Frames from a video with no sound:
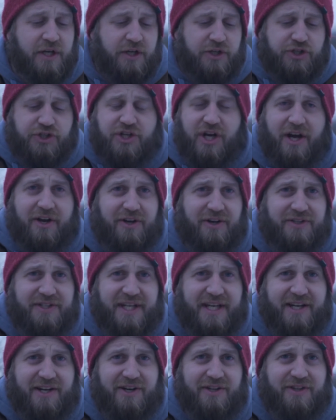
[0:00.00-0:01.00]
Shot all
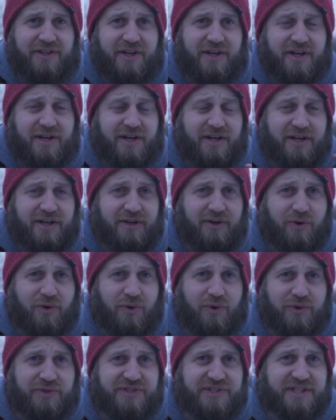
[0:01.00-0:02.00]
day on the
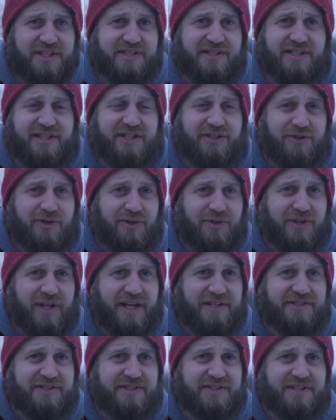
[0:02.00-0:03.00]
old 60-year-old
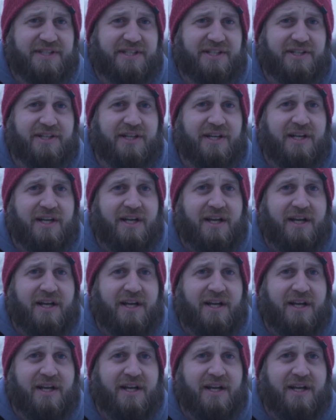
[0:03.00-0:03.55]
lenses here.